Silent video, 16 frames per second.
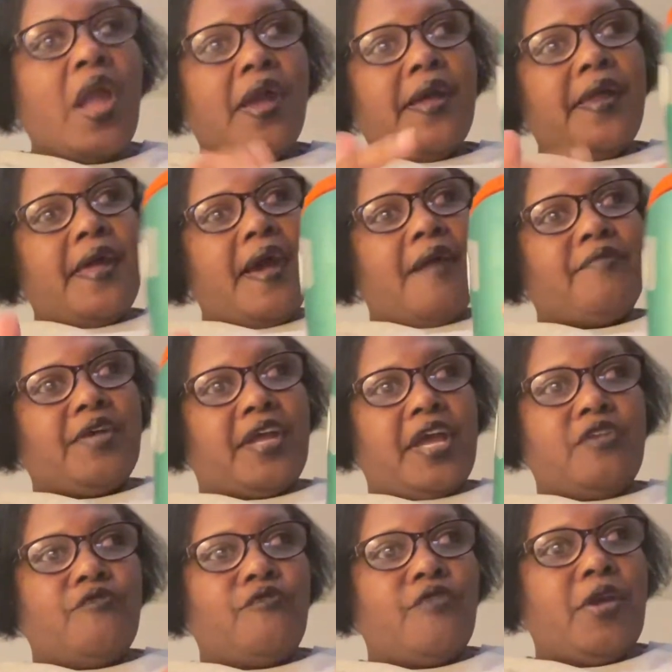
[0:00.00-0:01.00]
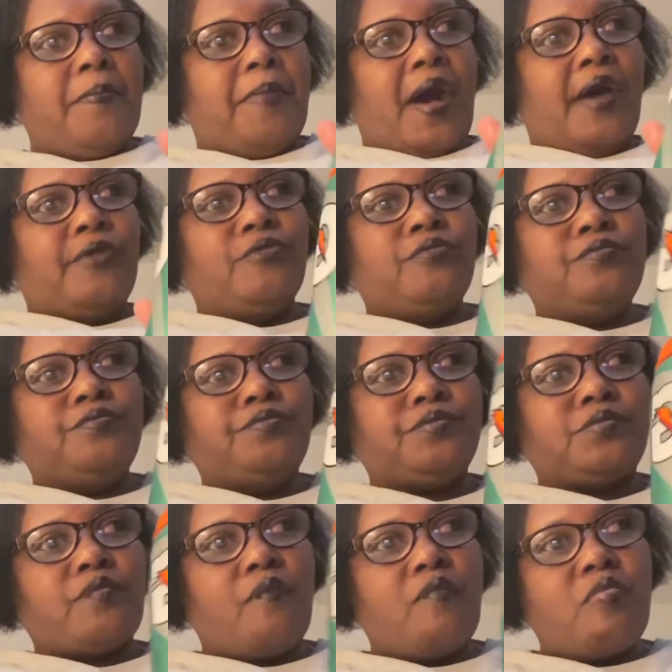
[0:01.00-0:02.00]
I have a Gatorade bottle.
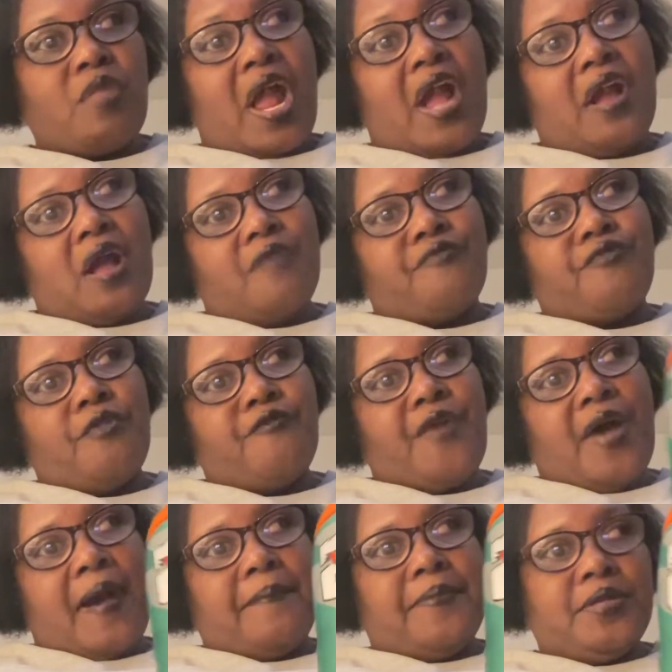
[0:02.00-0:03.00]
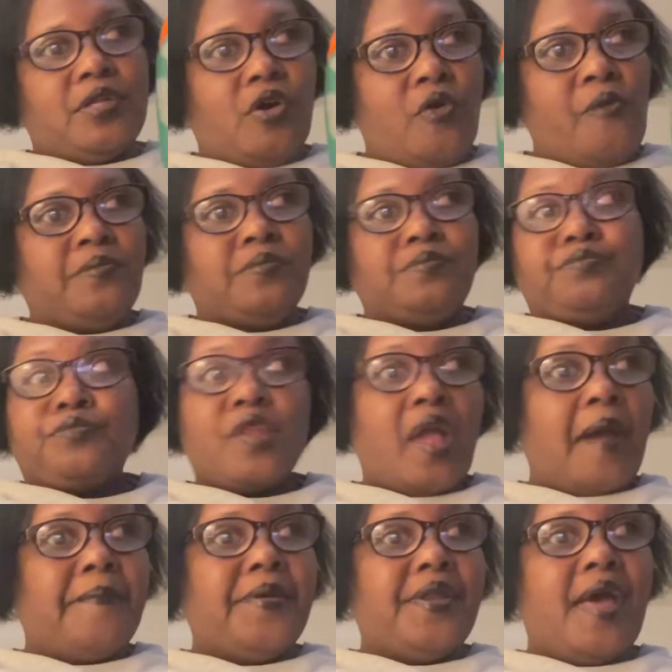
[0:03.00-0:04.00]
I got from Five Below.
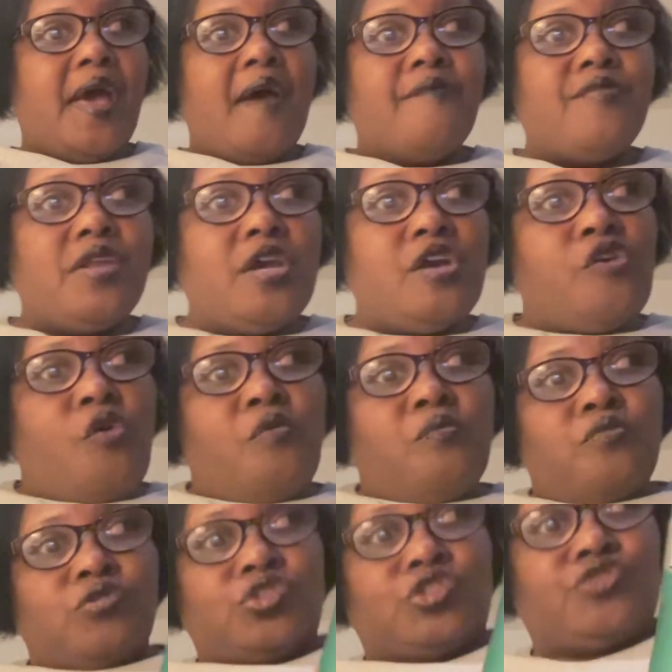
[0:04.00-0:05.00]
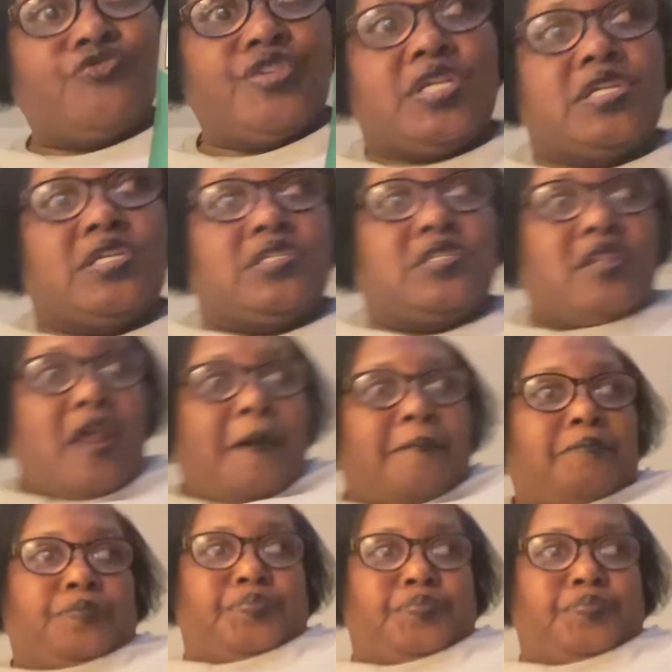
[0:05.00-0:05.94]
I've been having it almost three years now.